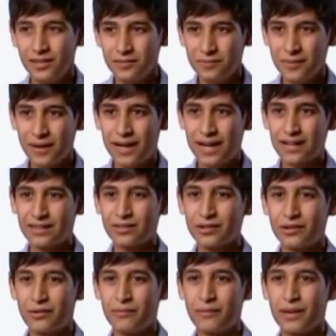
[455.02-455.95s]
but I
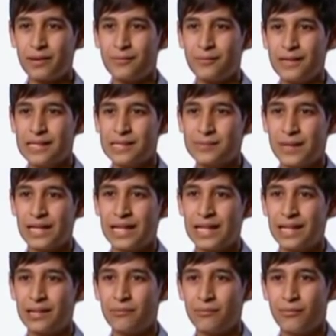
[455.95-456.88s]
thought maybe is my
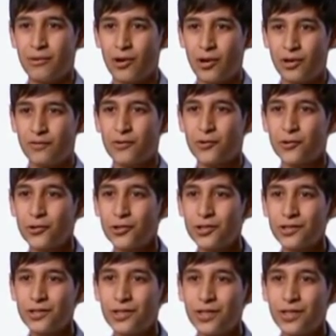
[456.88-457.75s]
lamb overcooked?